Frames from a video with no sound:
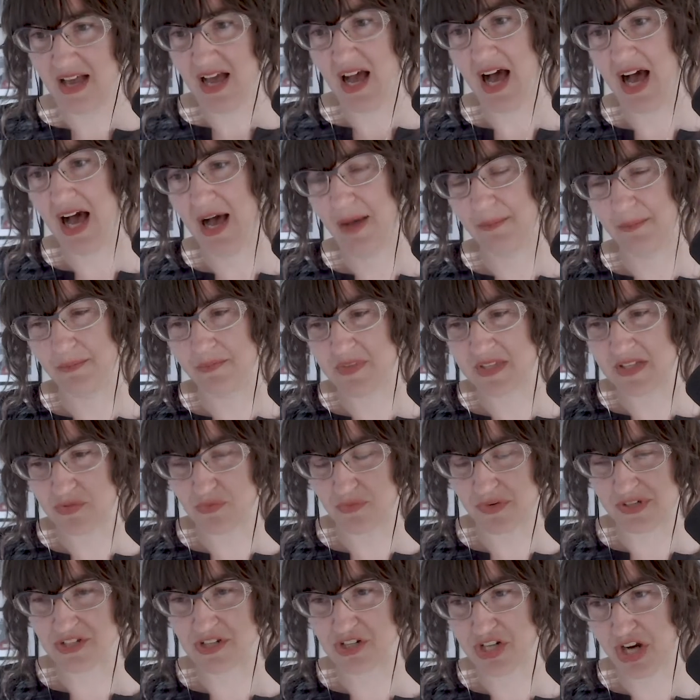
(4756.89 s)
um, these
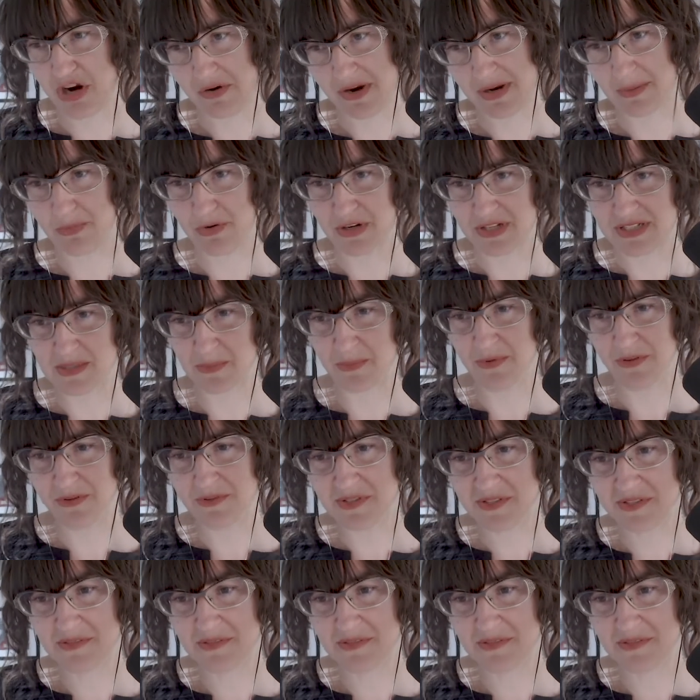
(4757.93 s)
risk sharing principles.